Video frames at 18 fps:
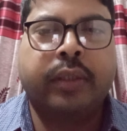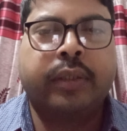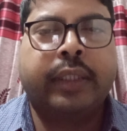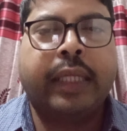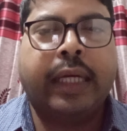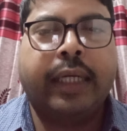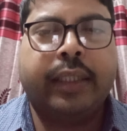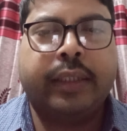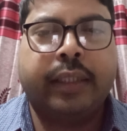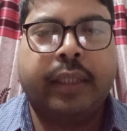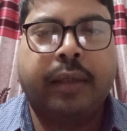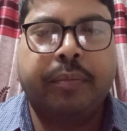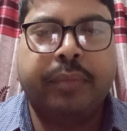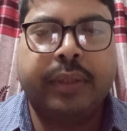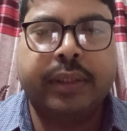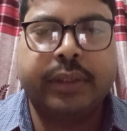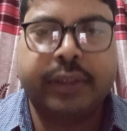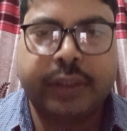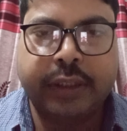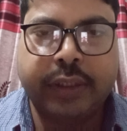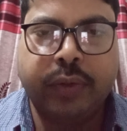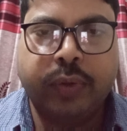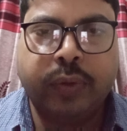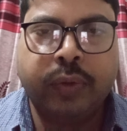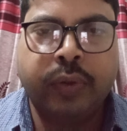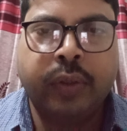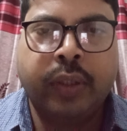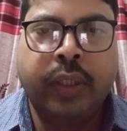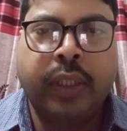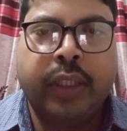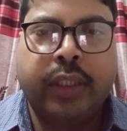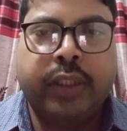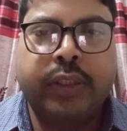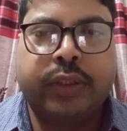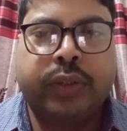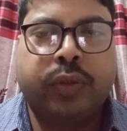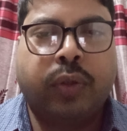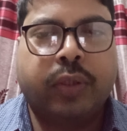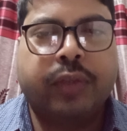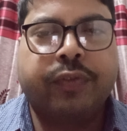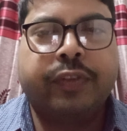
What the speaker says: that number 0 is not